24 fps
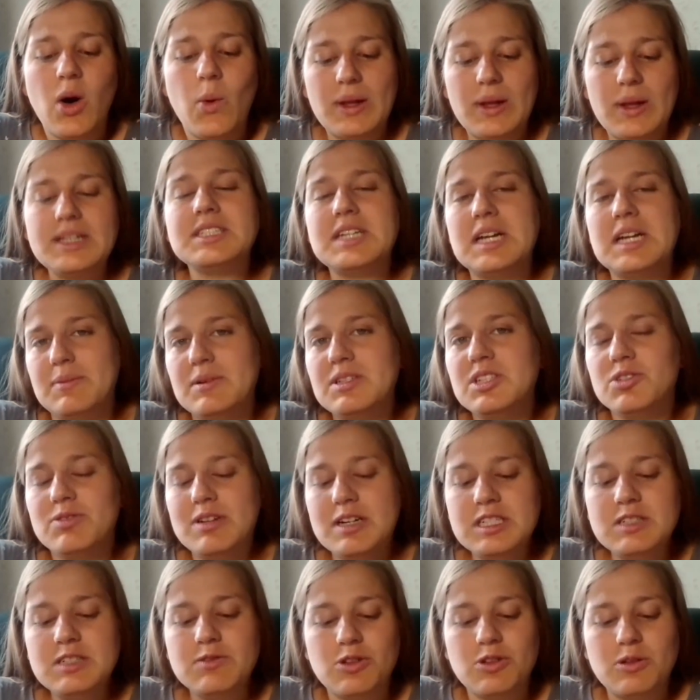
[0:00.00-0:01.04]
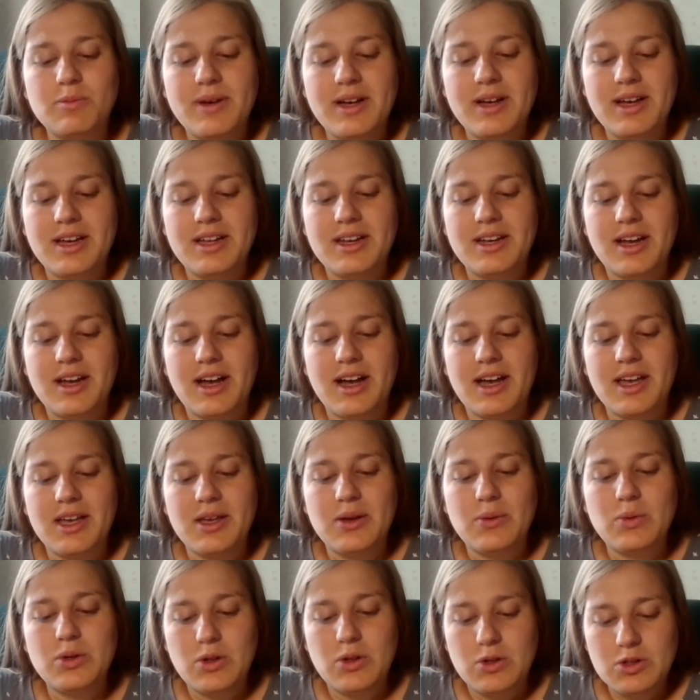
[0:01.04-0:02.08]
Well, it can be stressful, but
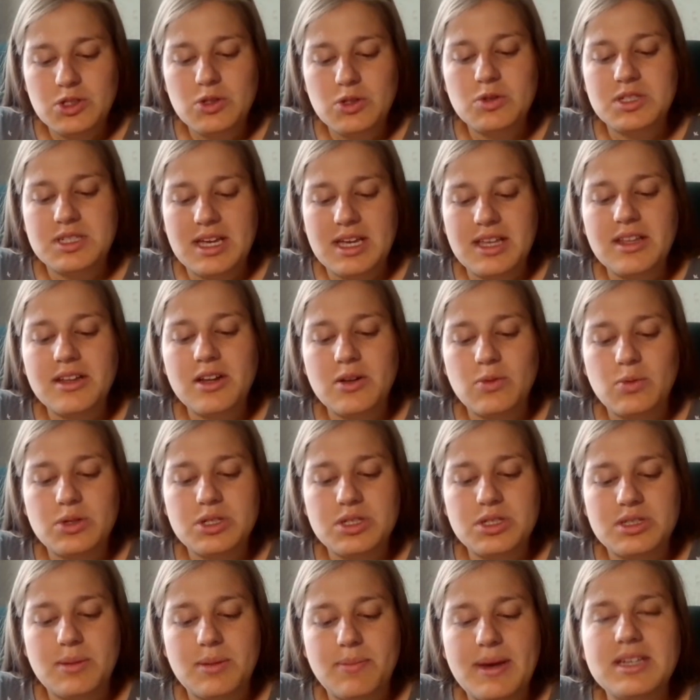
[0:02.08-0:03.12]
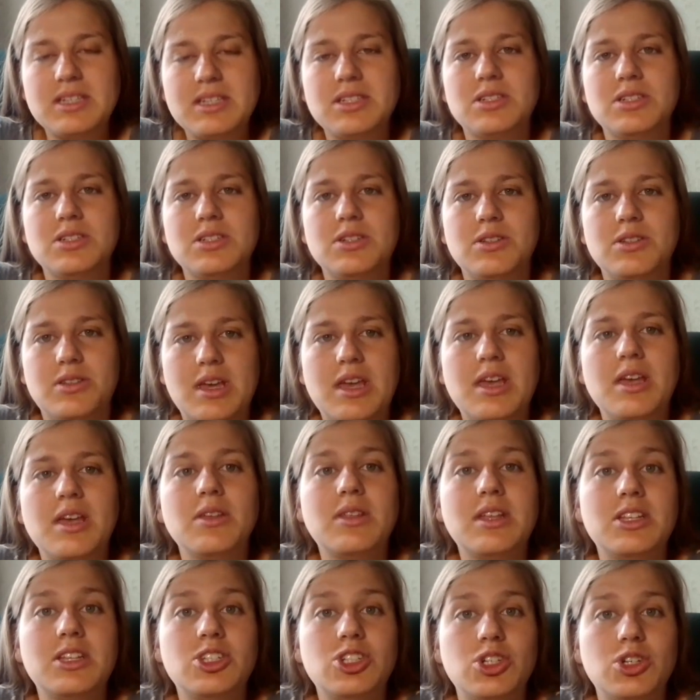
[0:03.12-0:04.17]
I would also say that it was the best
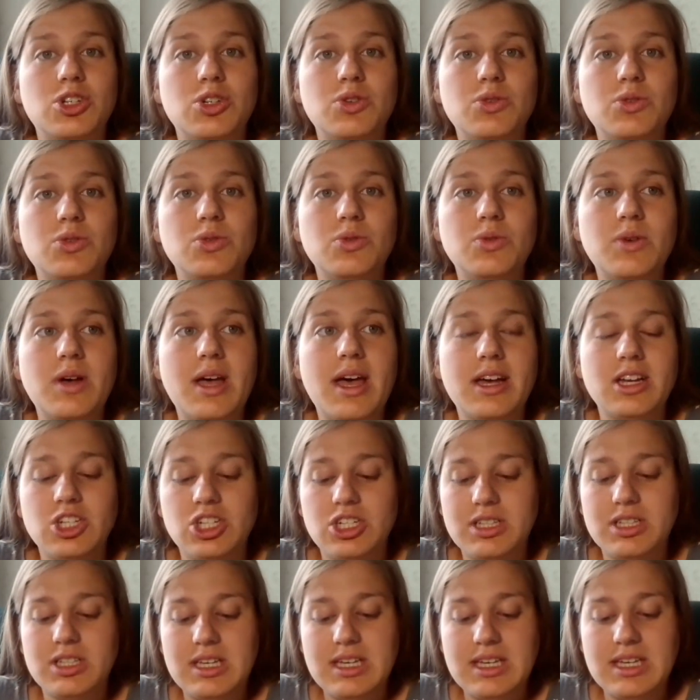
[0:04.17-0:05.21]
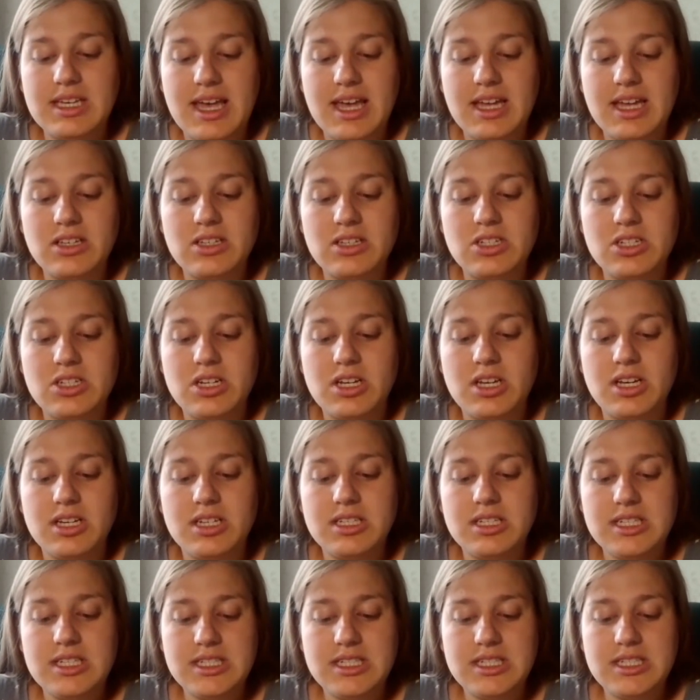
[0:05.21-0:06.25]
thing that you actually can
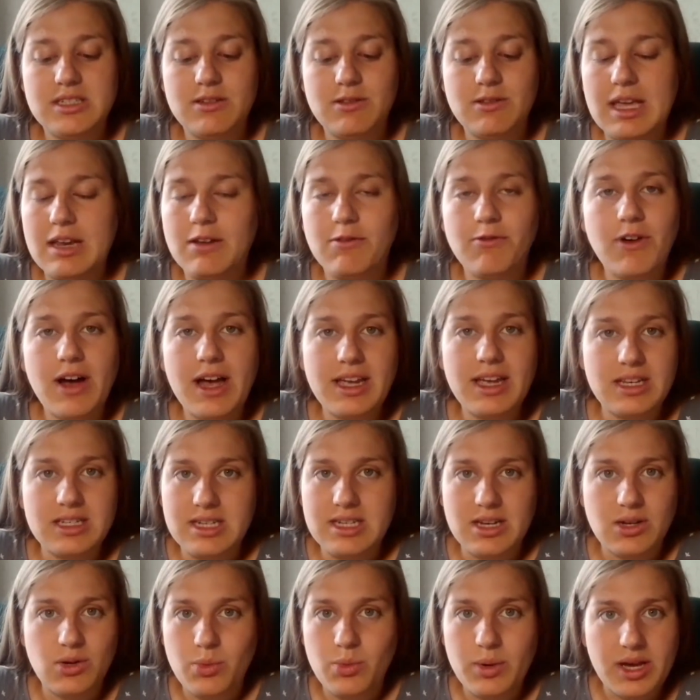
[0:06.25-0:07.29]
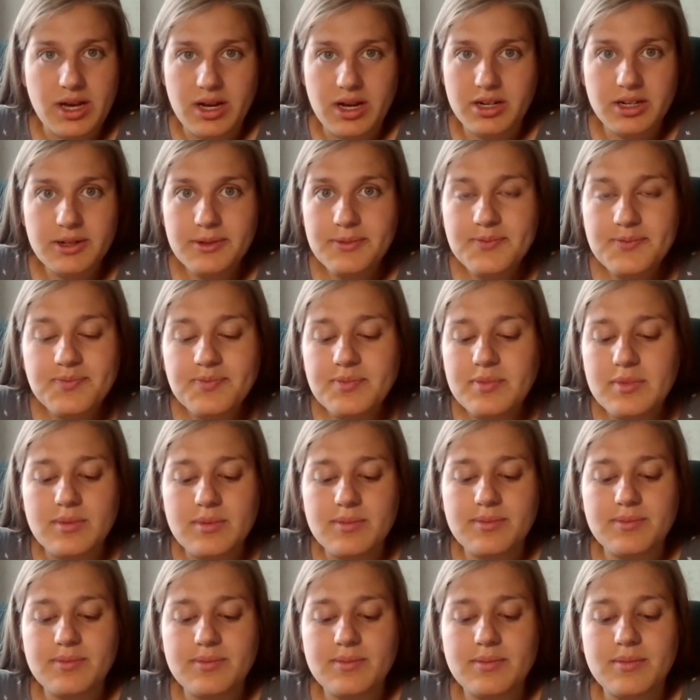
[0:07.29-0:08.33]
find anywhere.
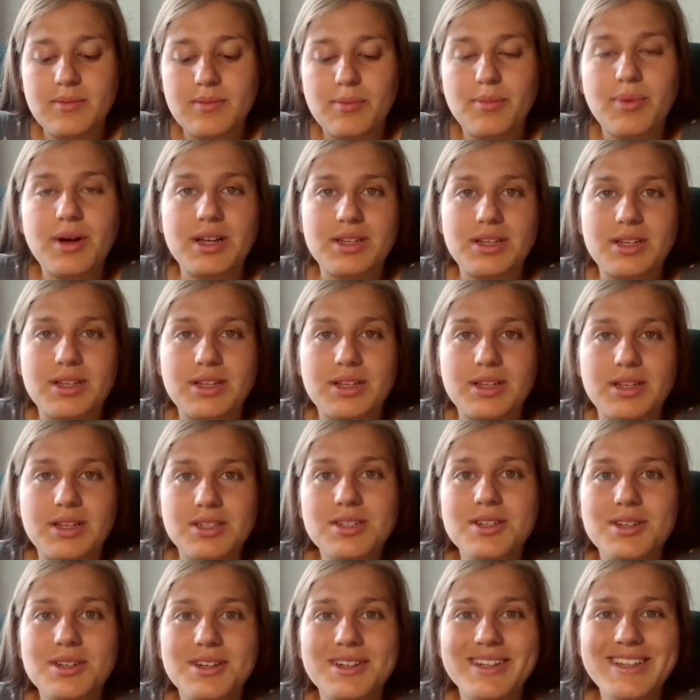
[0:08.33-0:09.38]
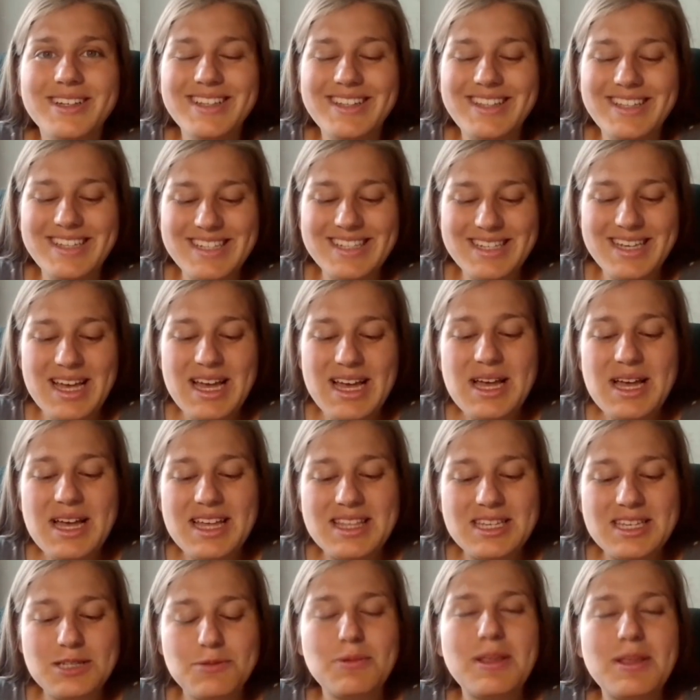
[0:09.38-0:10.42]
This
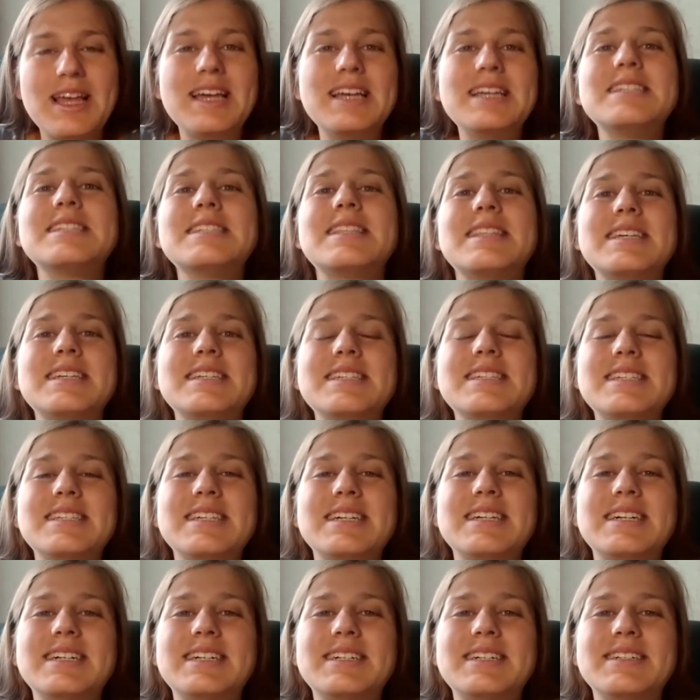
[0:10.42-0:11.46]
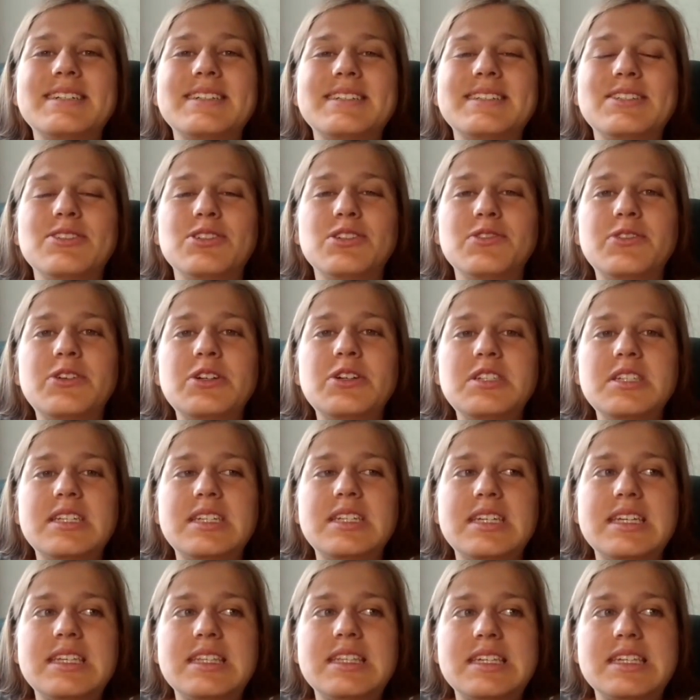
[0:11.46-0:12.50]
place, this
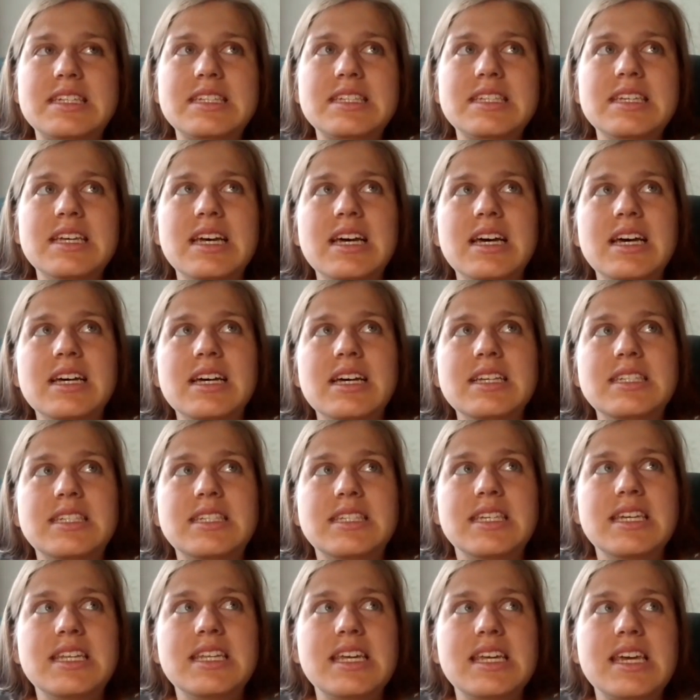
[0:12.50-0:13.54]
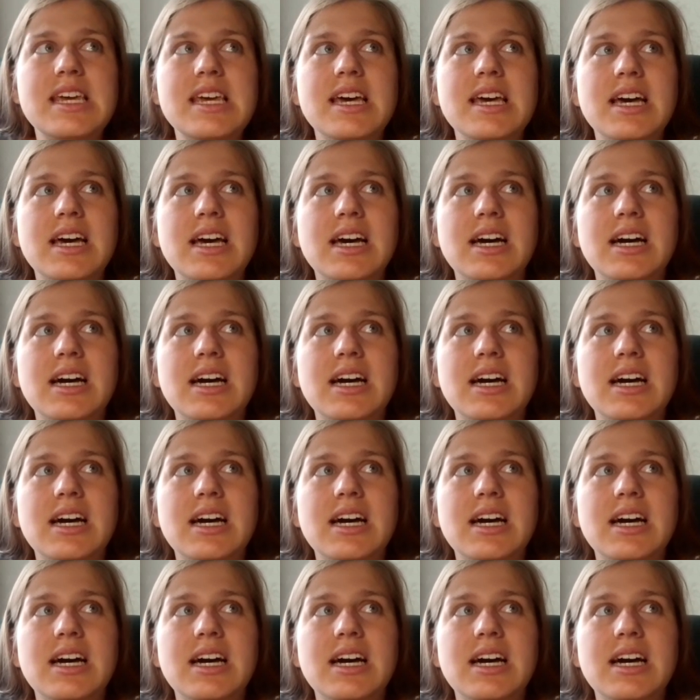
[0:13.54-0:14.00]
university, this city.